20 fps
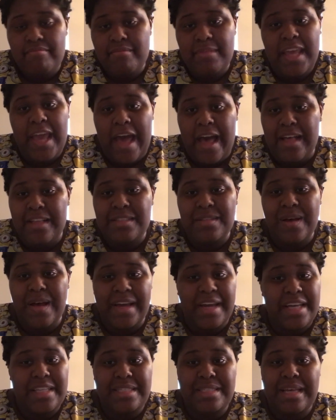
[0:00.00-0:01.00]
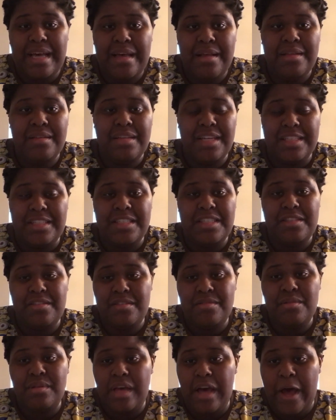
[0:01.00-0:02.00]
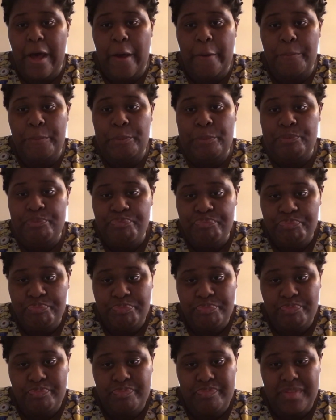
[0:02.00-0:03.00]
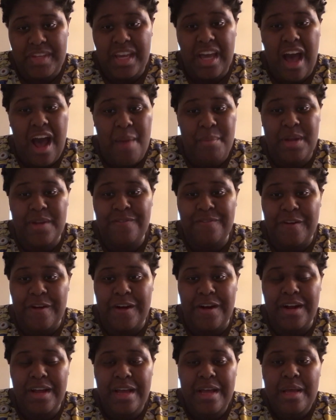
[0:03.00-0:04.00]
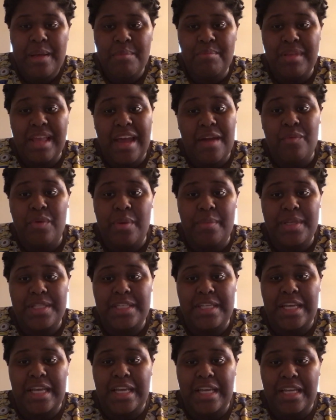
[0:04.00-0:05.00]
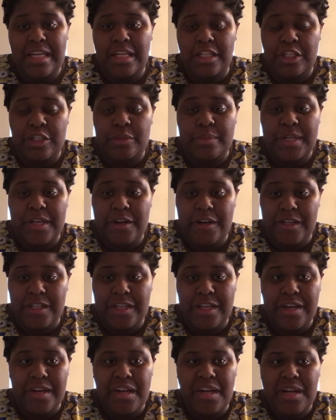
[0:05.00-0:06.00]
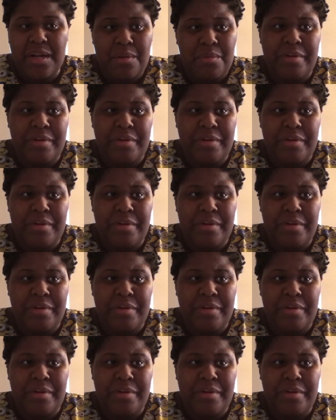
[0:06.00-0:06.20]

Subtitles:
yeah, so I guess it's common for black women to get it a little bit earlier,